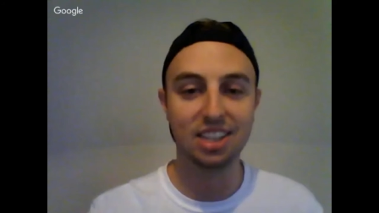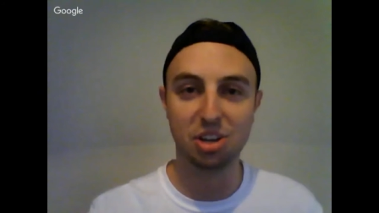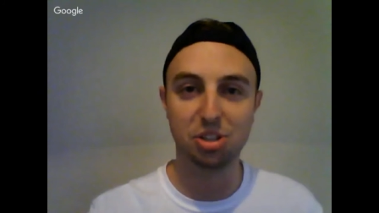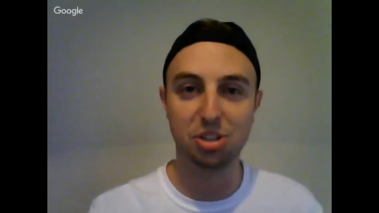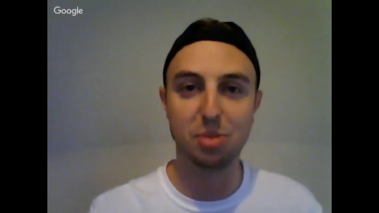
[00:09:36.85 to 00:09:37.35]

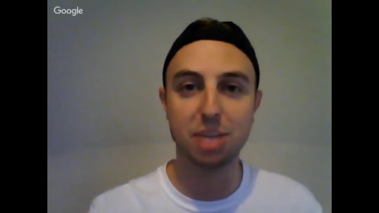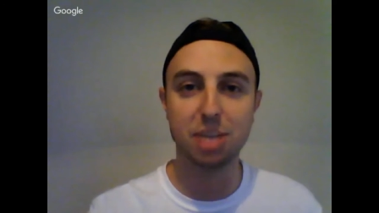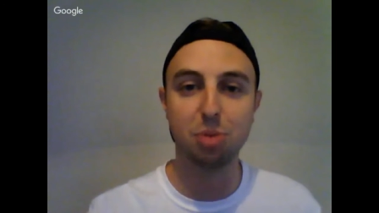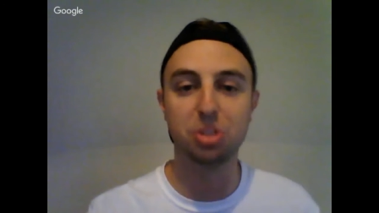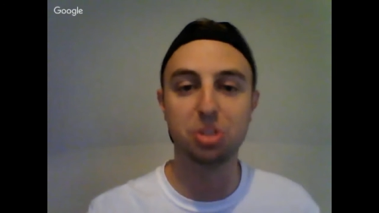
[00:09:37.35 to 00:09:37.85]
go
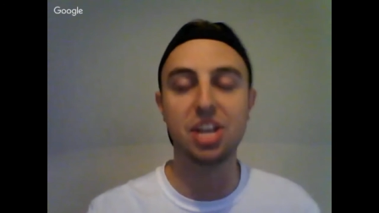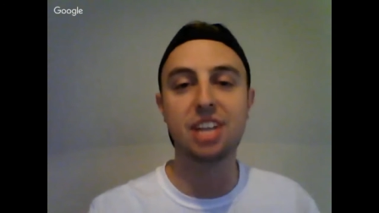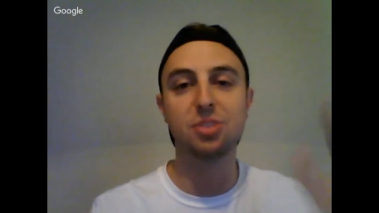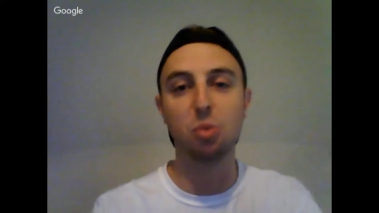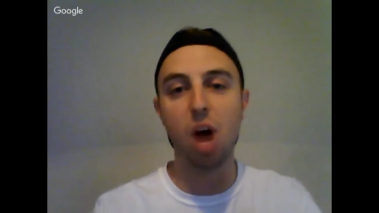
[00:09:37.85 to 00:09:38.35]
Smash Bros.
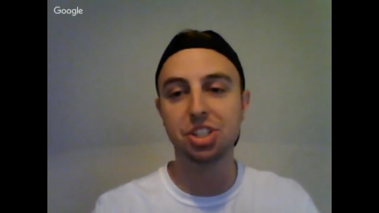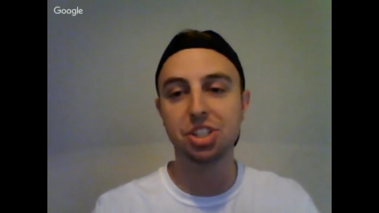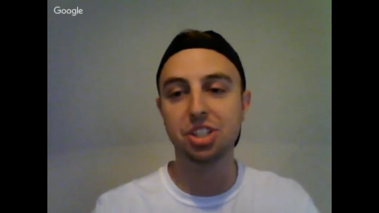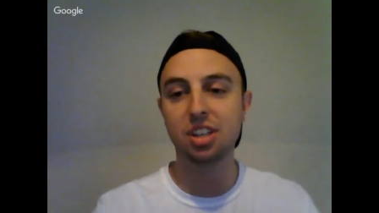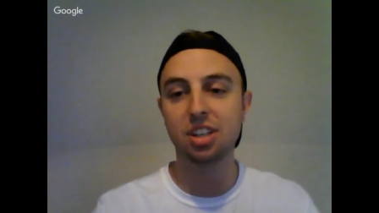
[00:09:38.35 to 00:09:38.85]
Thanks for
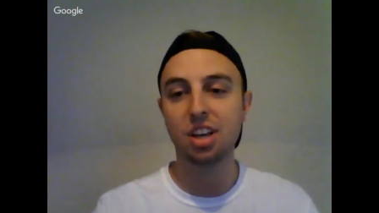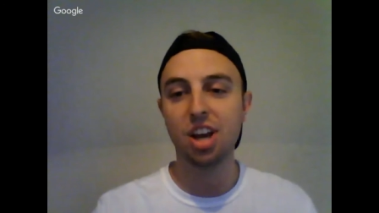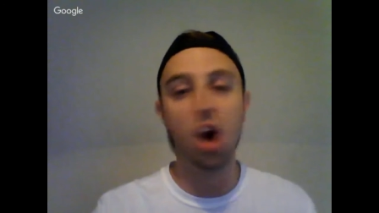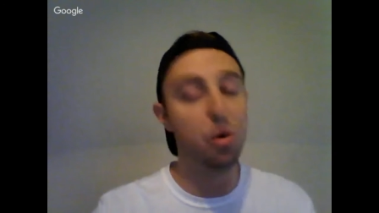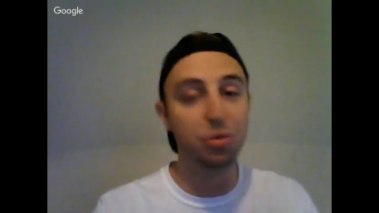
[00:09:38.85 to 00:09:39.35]
watching.
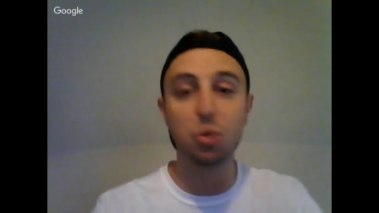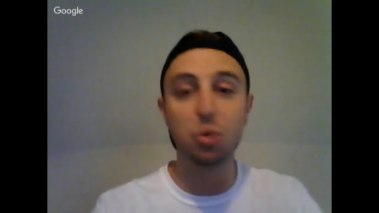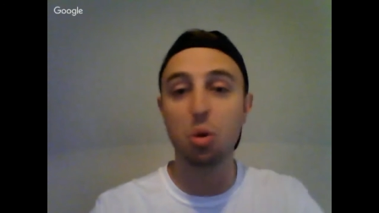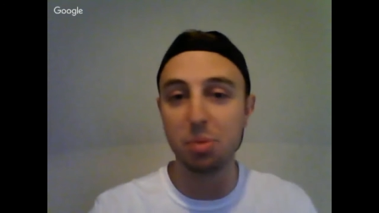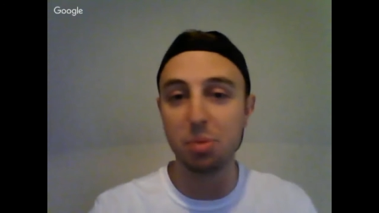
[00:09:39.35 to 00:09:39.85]
Hopefully
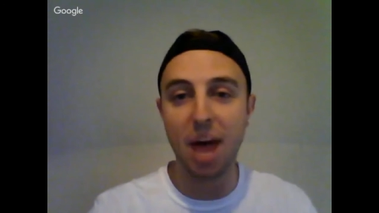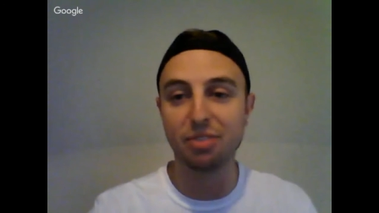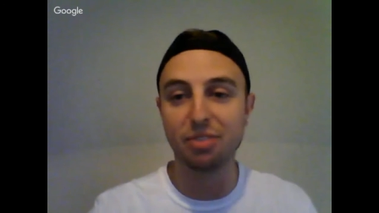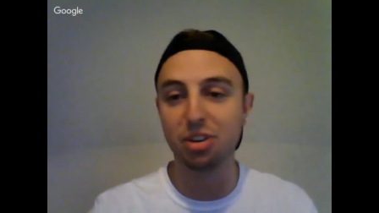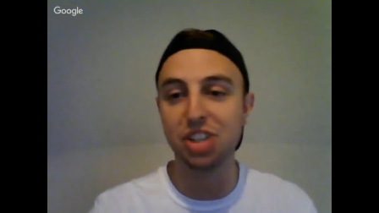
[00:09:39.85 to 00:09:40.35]
we'll be back
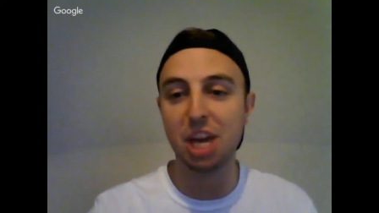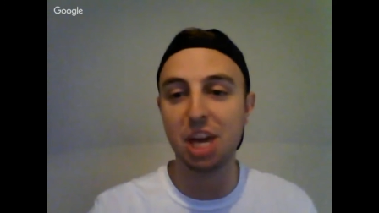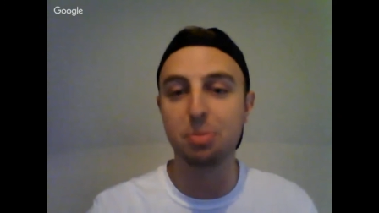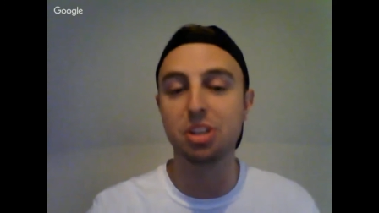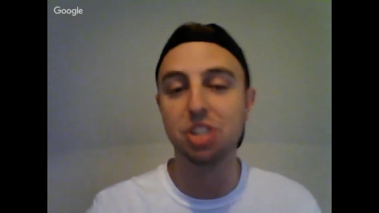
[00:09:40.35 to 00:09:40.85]
for a
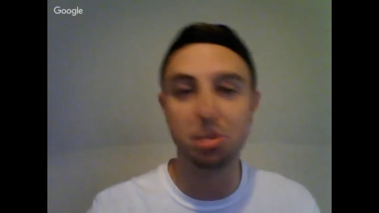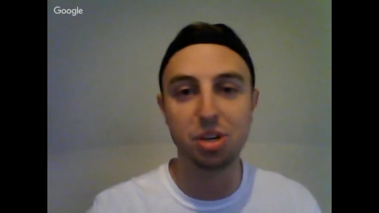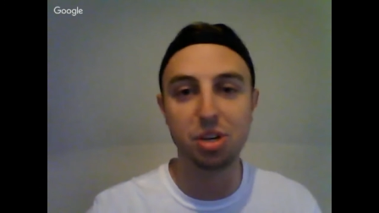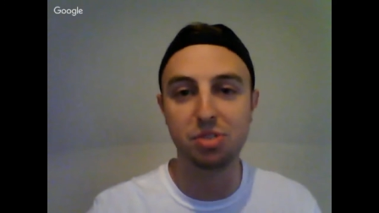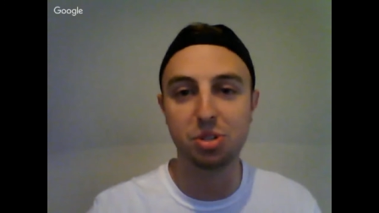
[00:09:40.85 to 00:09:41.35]
championship
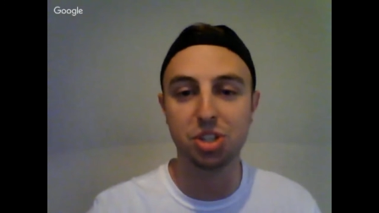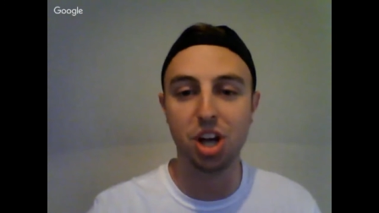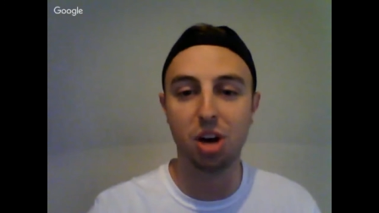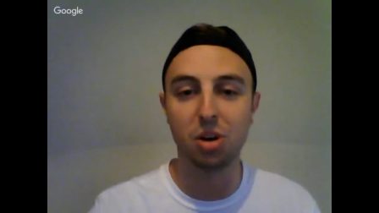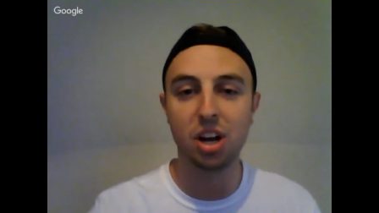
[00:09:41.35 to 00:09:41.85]
preview
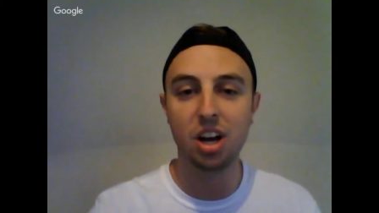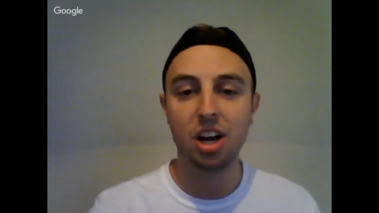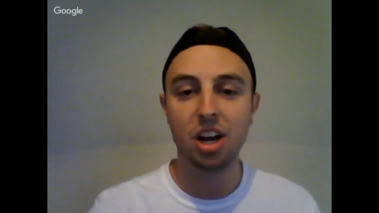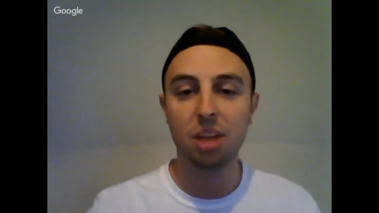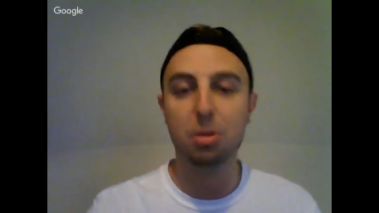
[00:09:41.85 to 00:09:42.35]
show.
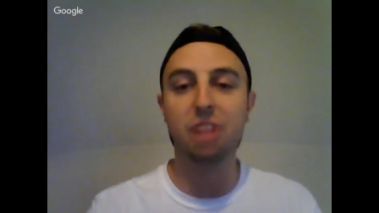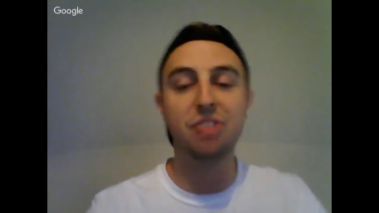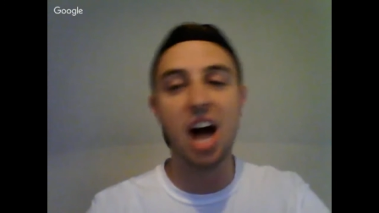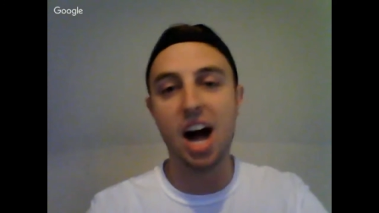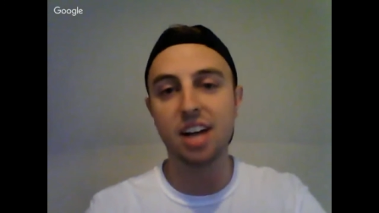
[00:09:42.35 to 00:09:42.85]
But if
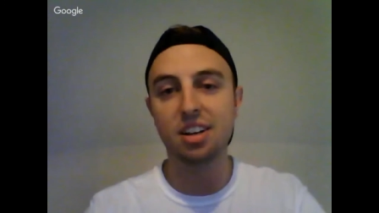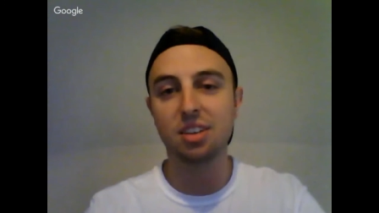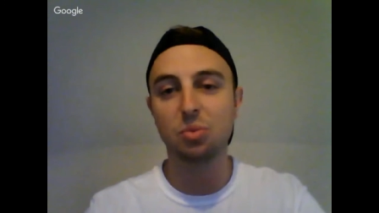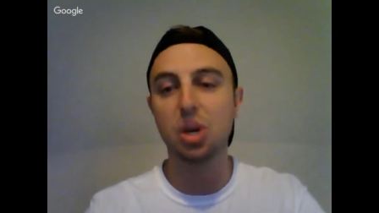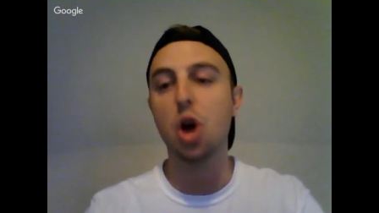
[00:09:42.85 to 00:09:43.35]
not,
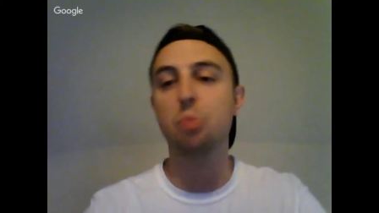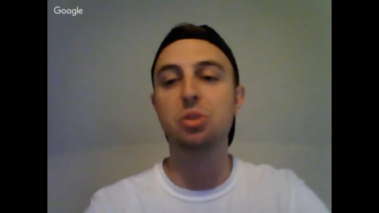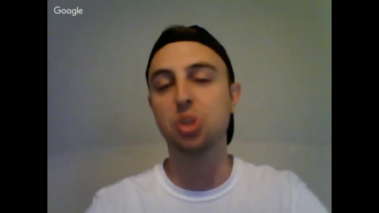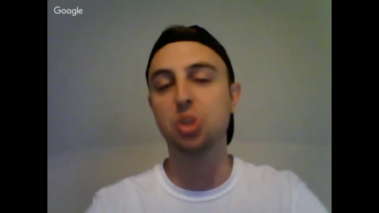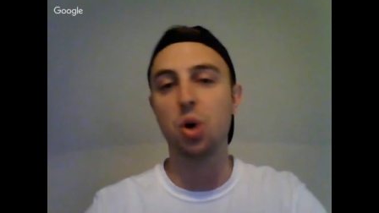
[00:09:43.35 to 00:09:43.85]
we hope you
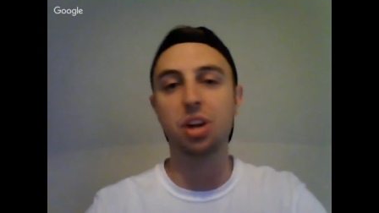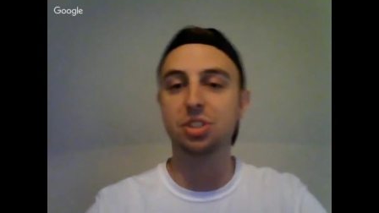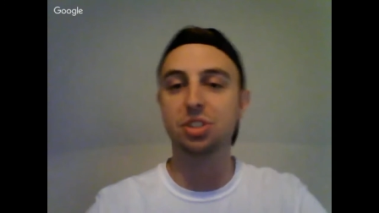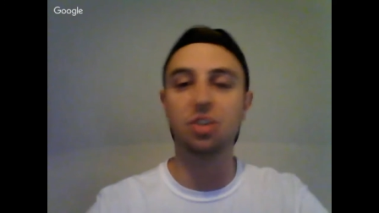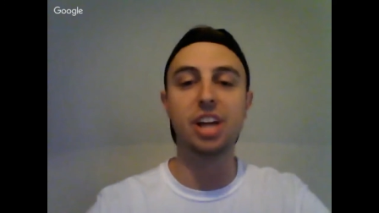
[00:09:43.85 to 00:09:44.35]
enjoyed. It was a
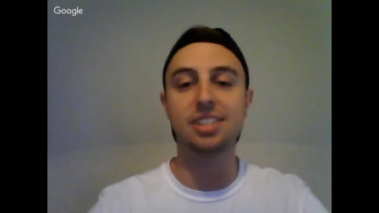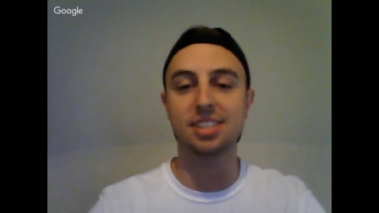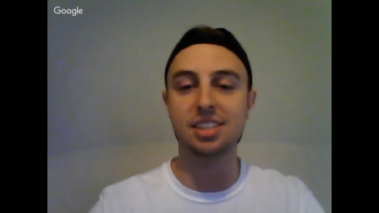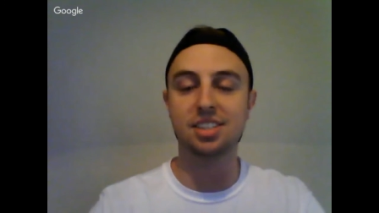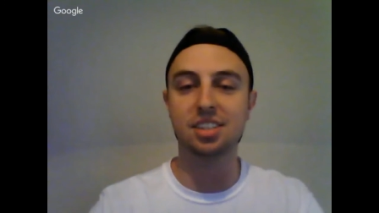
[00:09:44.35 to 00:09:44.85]
great
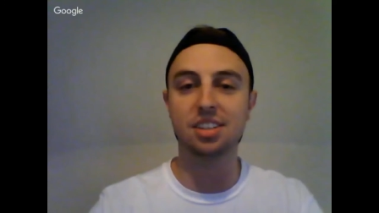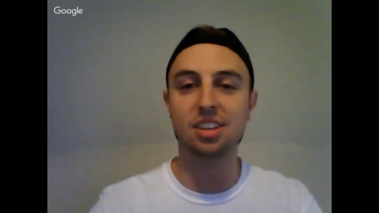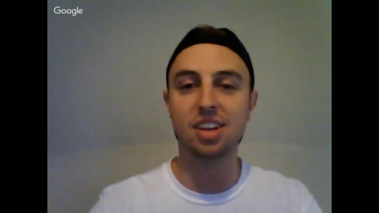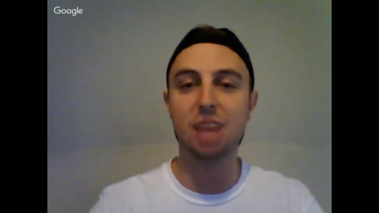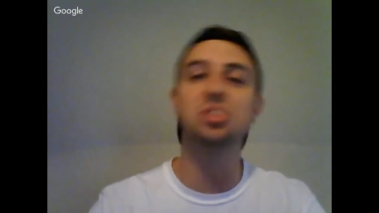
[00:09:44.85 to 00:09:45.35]
season,
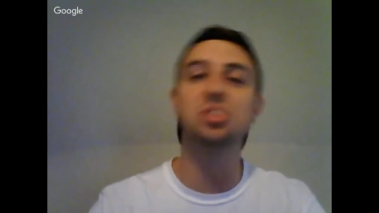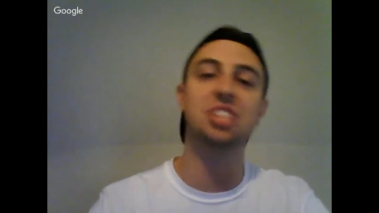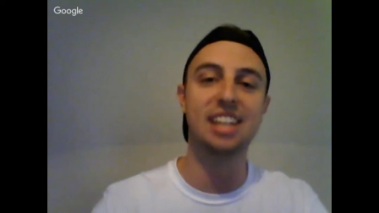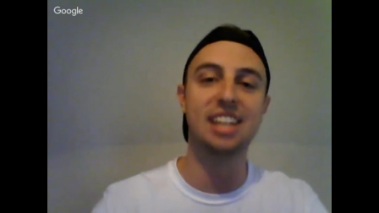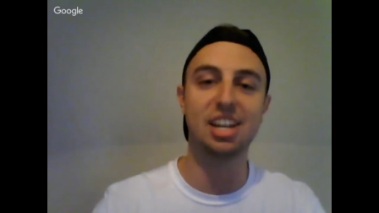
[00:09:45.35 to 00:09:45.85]
and we'll see
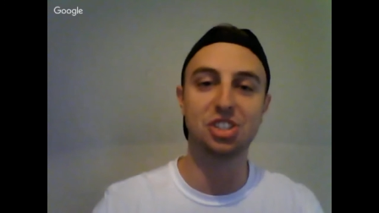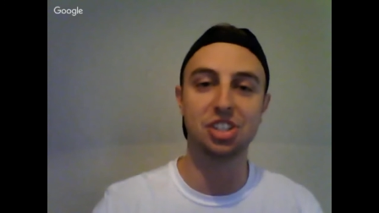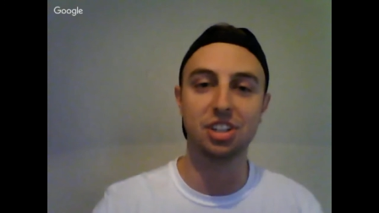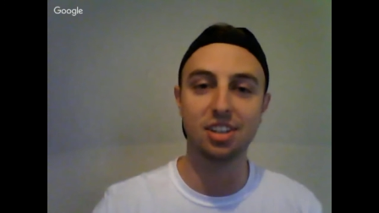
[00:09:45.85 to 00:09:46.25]
you next year.